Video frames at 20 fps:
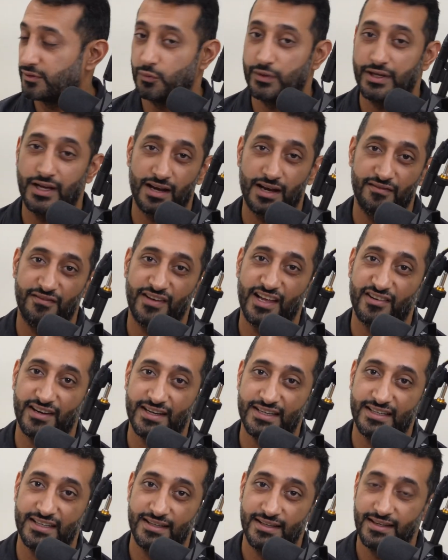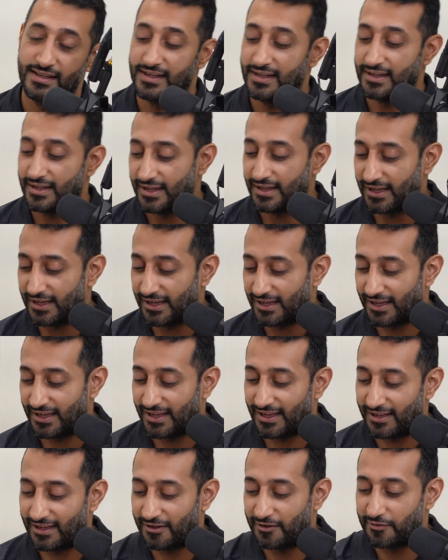We got a veteran.
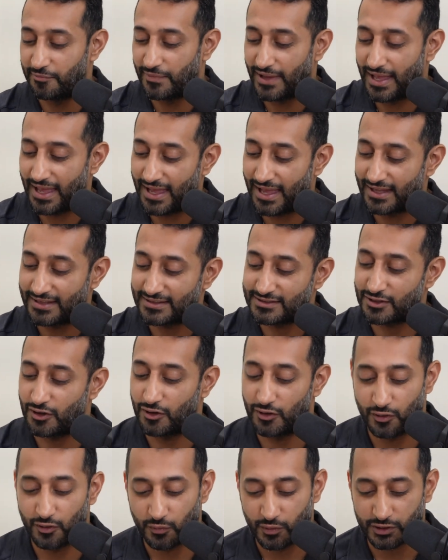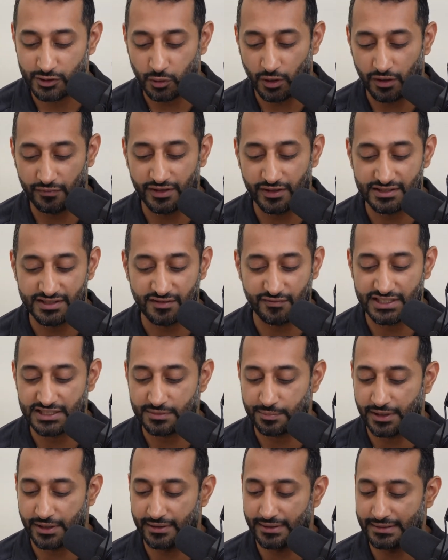And so with 12 years of
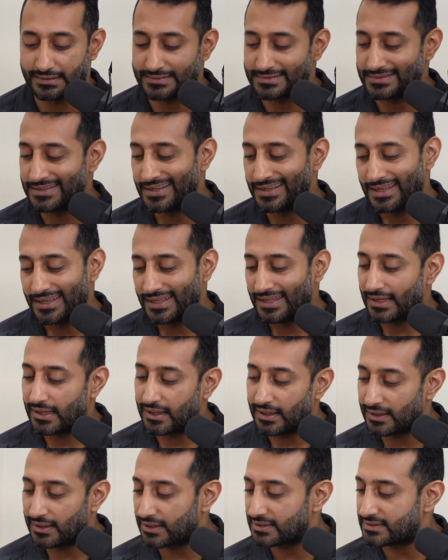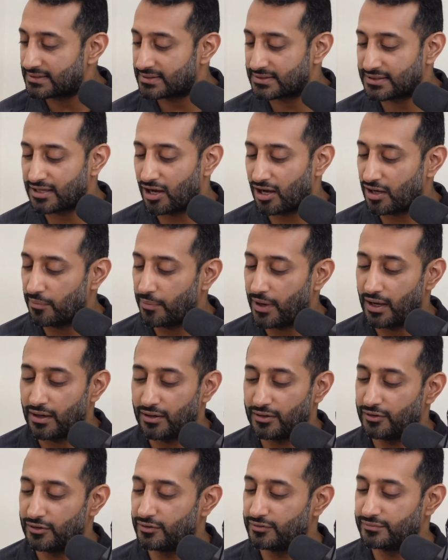experience, let's talk
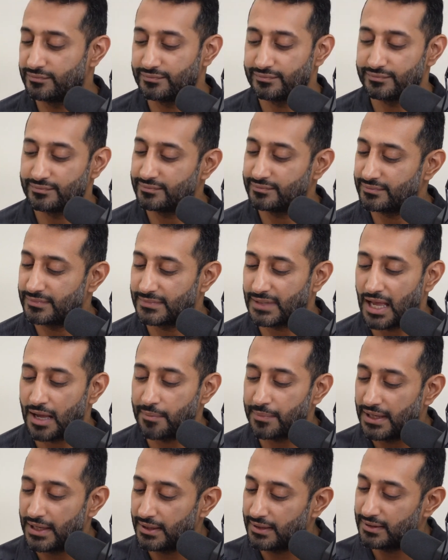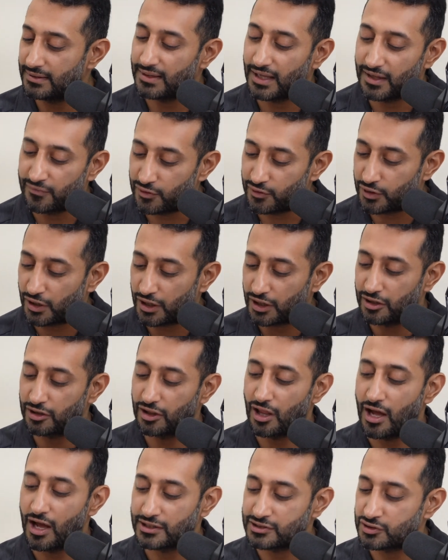about, if you can
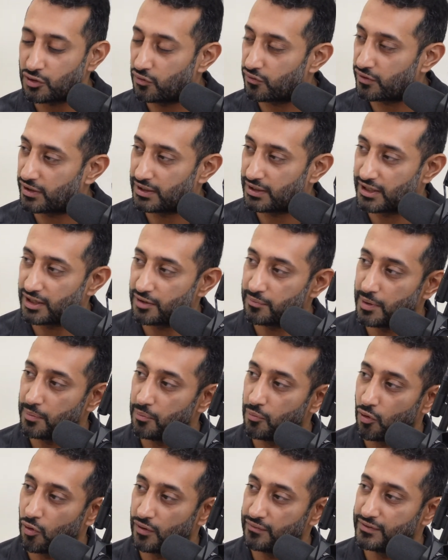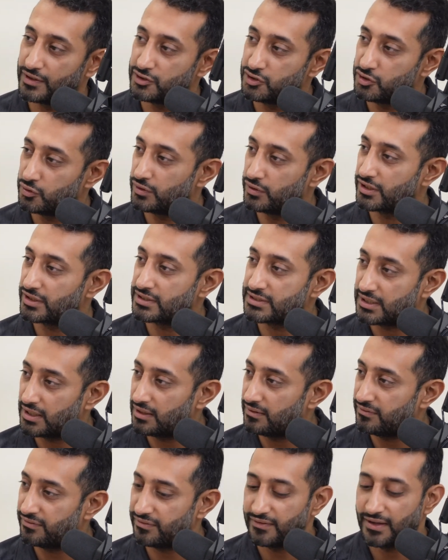gloss over a little bit more of the junior
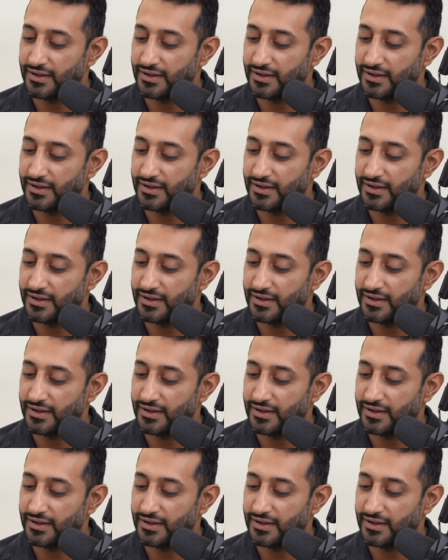stuff.